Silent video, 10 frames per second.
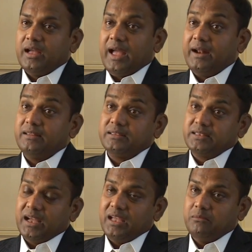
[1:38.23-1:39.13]
At the
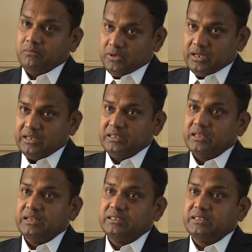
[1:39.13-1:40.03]
time,
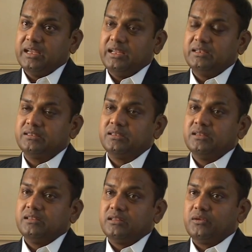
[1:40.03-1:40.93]
1998,
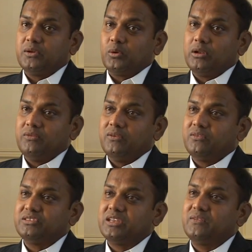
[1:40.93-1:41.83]
there were only
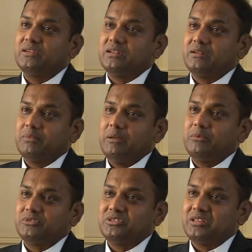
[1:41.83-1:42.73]
57
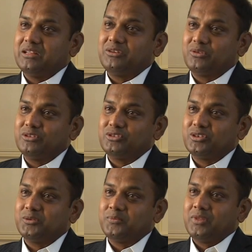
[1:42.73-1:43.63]
papers in the
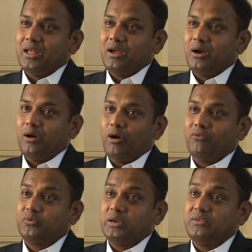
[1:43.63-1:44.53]
literature uh,
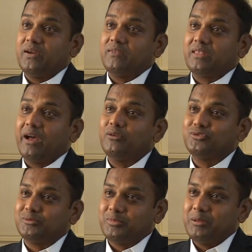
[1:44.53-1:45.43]
of
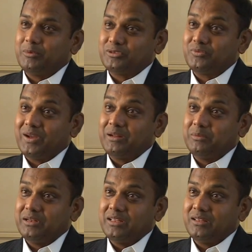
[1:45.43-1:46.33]
25,000 papers on
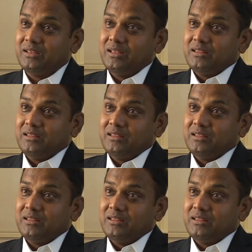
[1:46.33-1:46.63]
vitamin E.